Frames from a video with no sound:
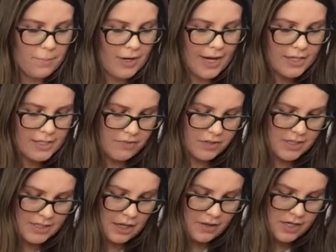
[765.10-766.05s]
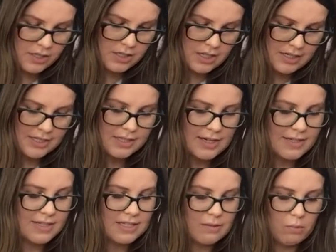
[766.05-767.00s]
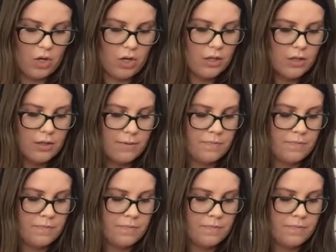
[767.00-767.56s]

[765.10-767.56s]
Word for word: I can definitely sell this. It is a size small,